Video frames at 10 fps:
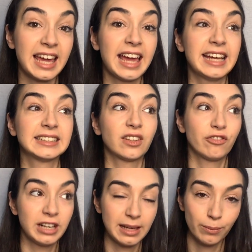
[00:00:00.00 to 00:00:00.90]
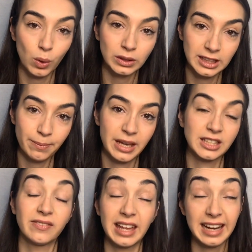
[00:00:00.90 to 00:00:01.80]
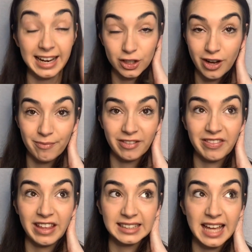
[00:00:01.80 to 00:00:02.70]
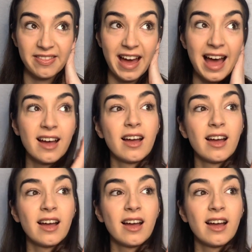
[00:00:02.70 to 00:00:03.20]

is really important because of their neck strength and things like that.